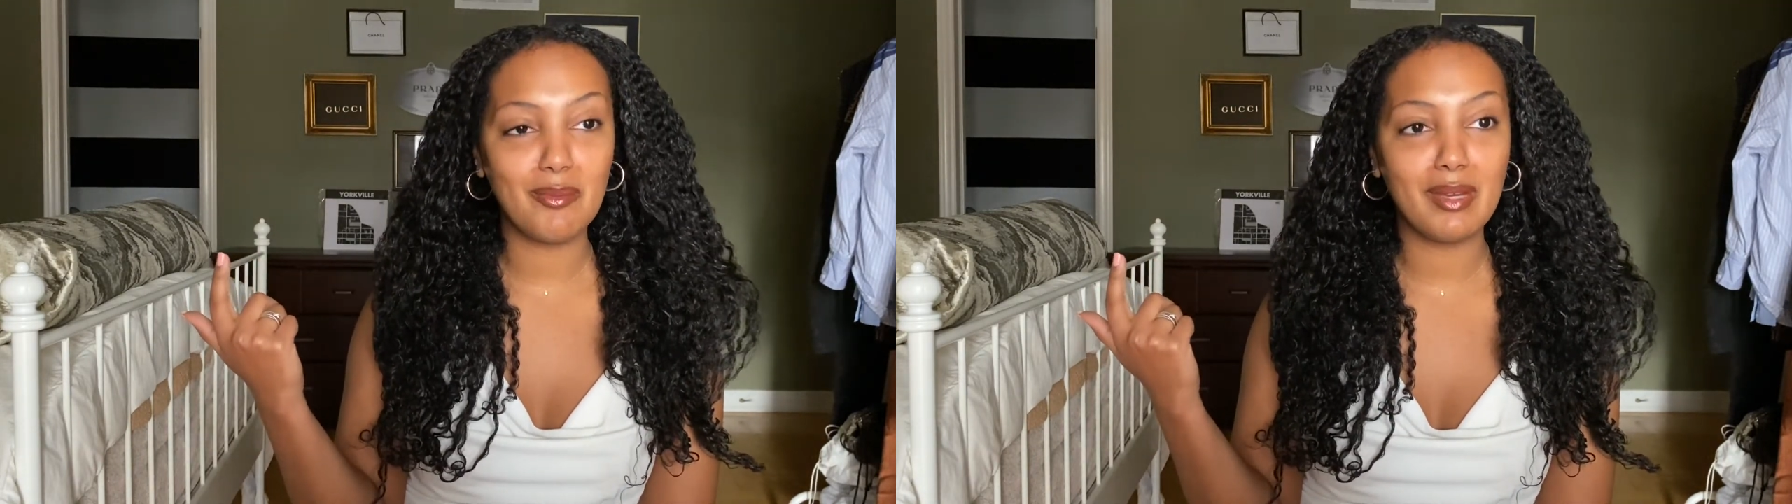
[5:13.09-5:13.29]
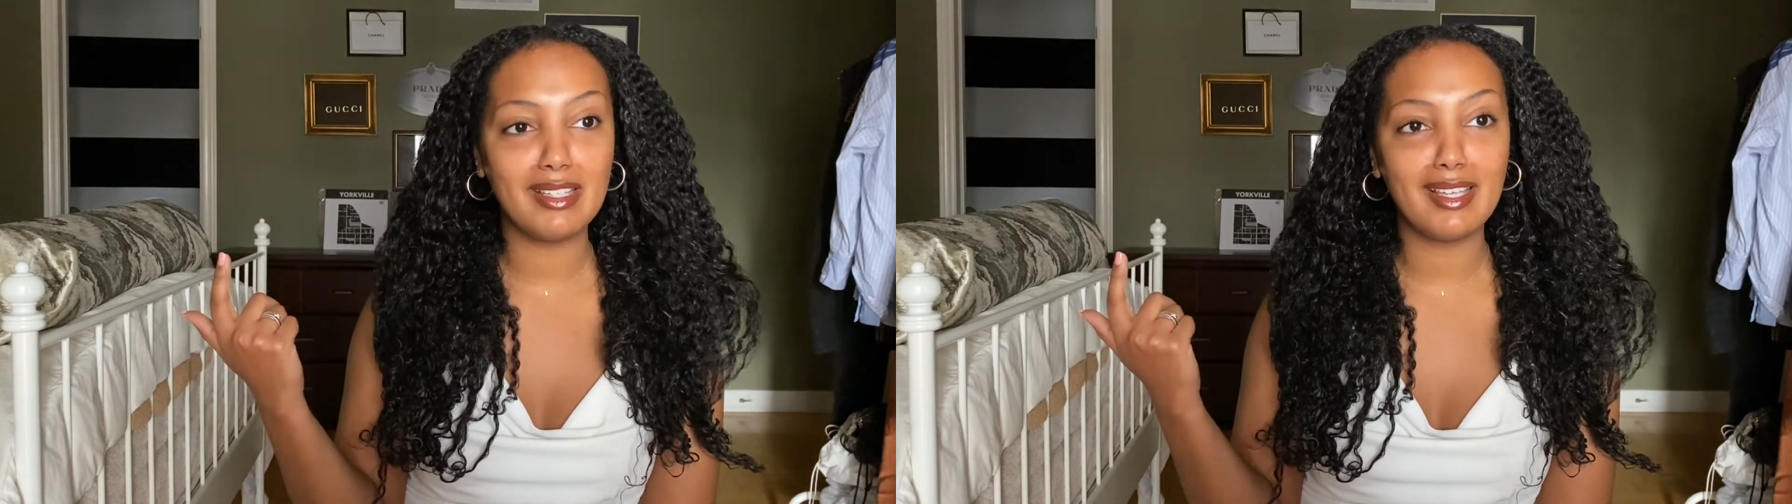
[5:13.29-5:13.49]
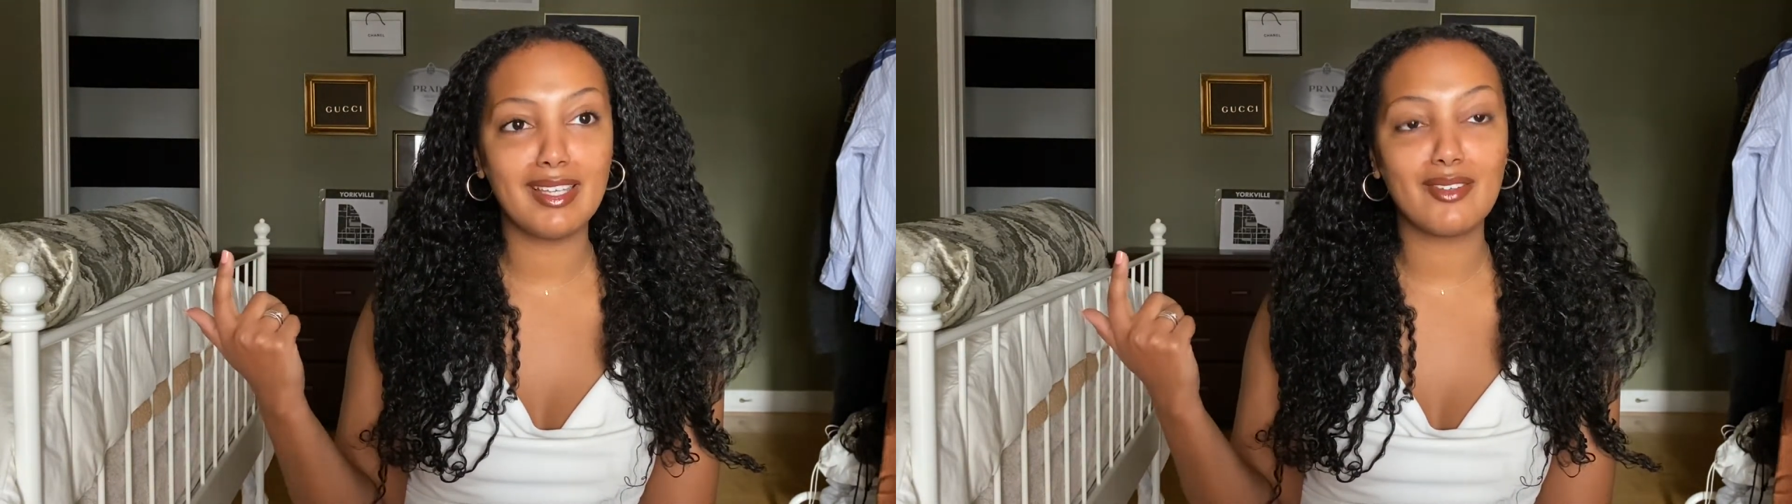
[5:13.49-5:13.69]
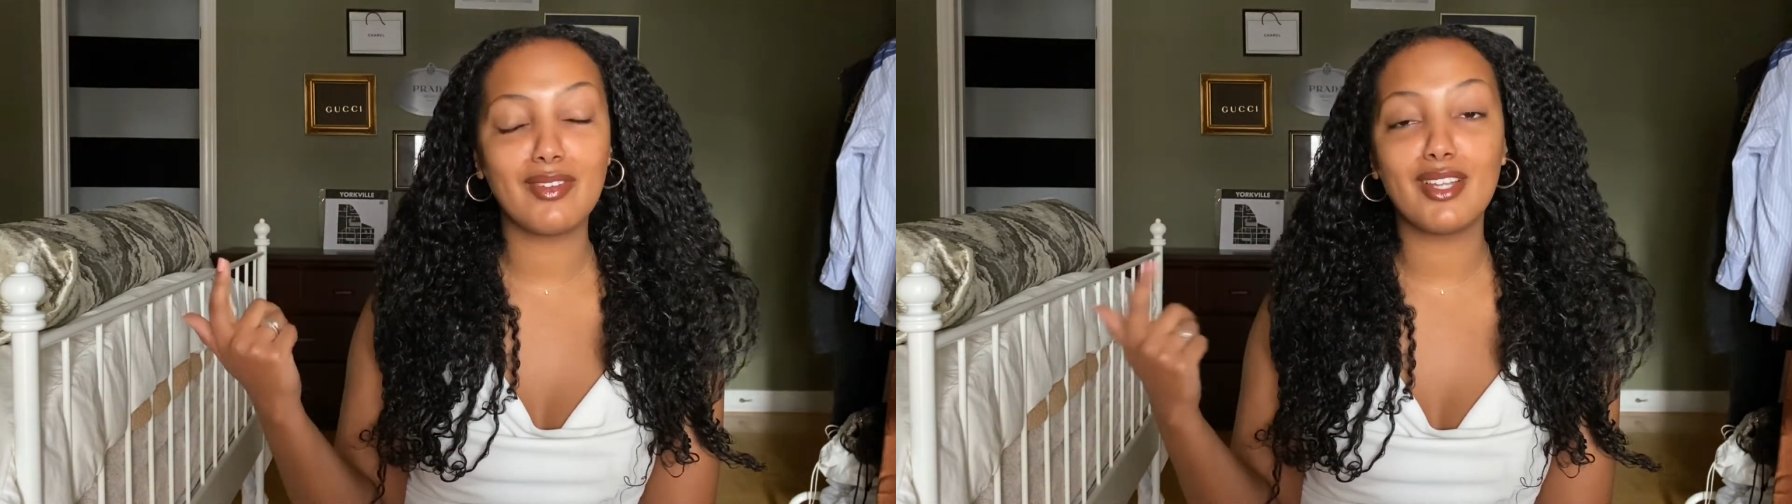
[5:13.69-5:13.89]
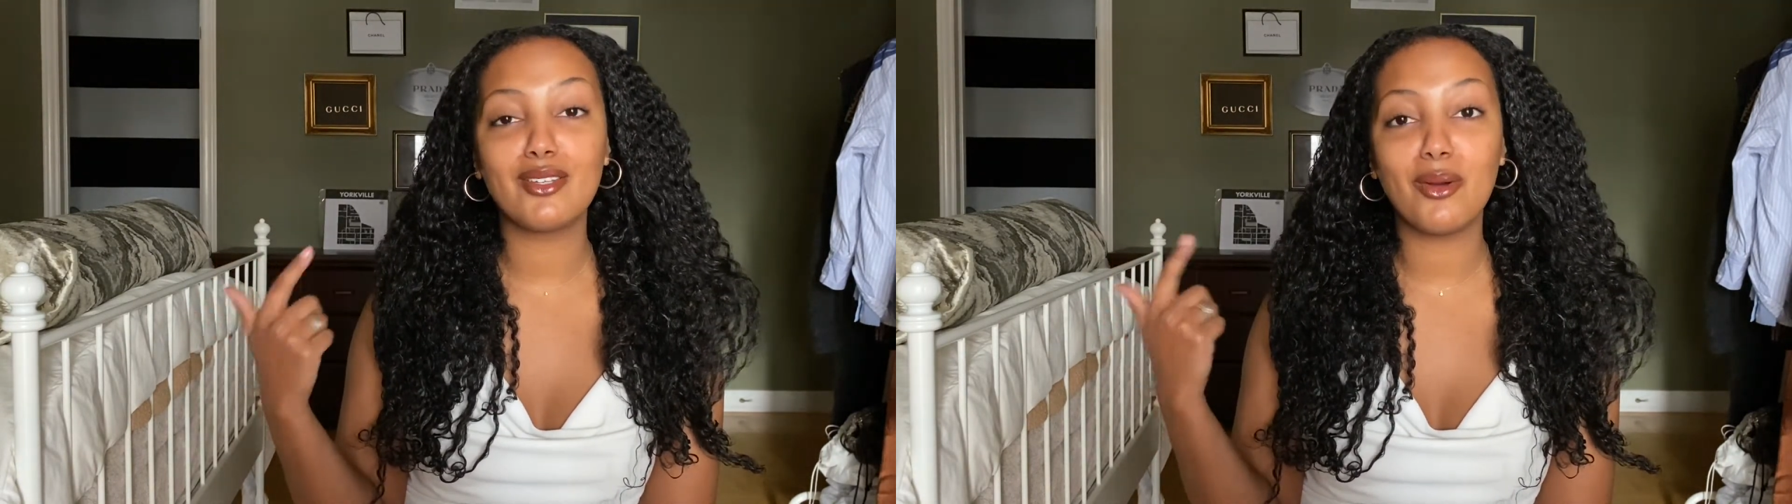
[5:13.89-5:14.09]
but like if
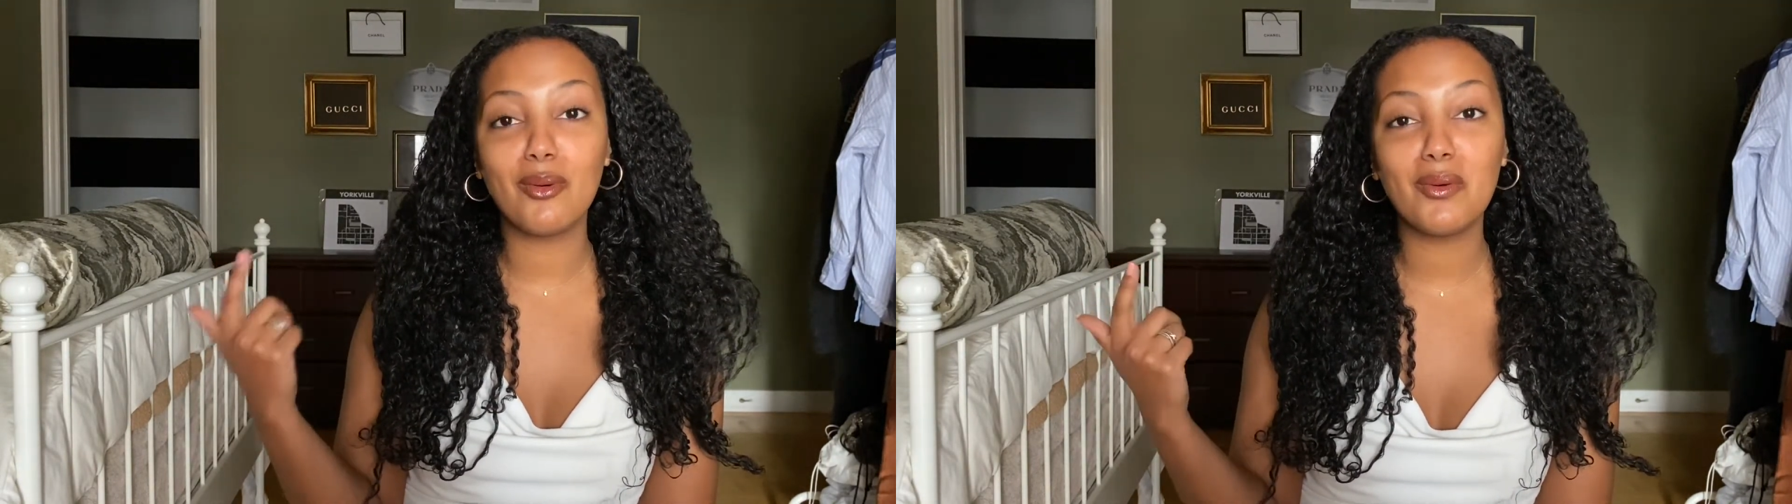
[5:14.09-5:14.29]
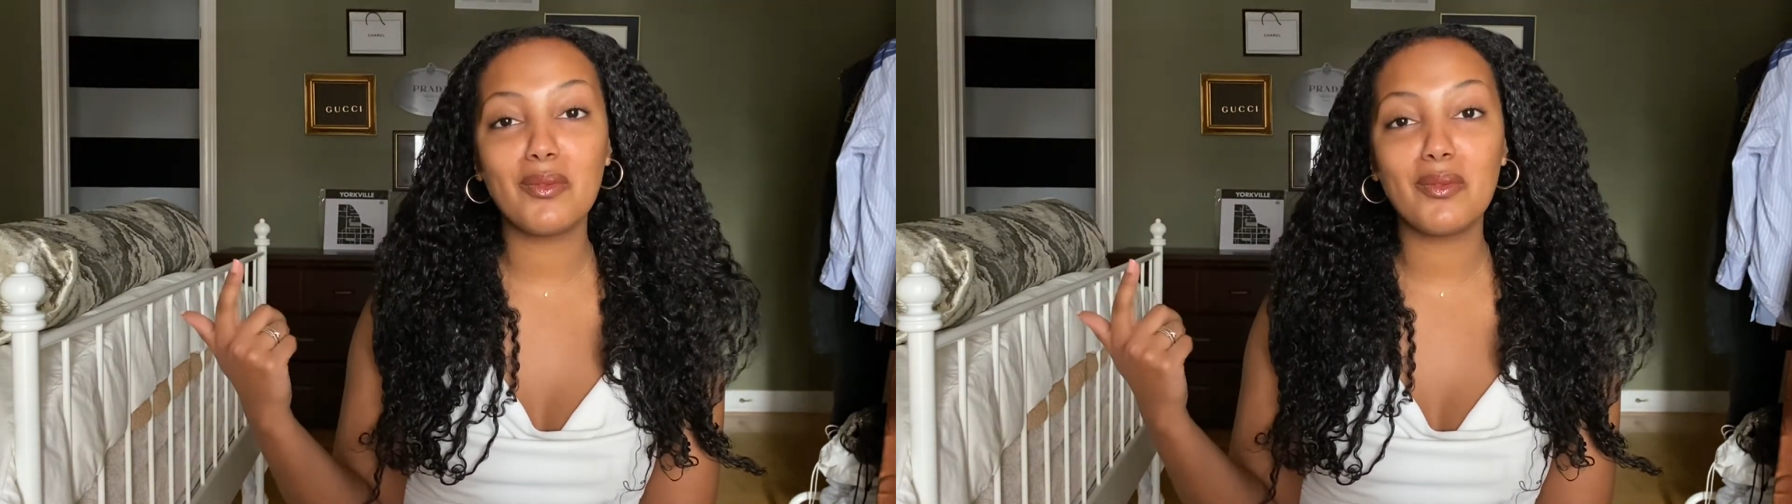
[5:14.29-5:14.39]
I know